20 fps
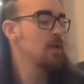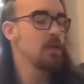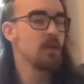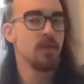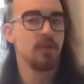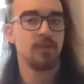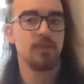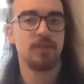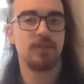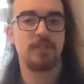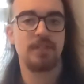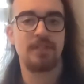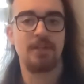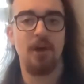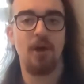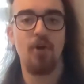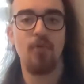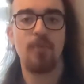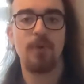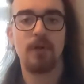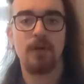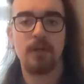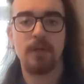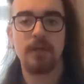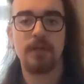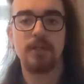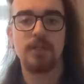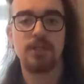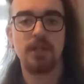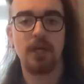So this is open,
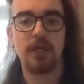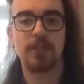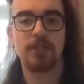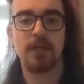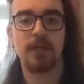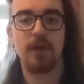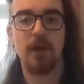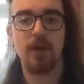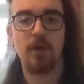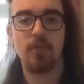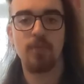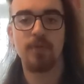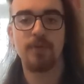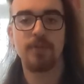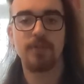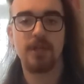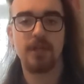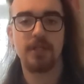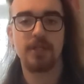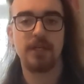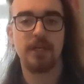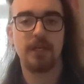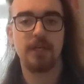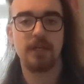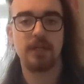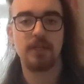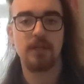chug, chug, open, chug, chug.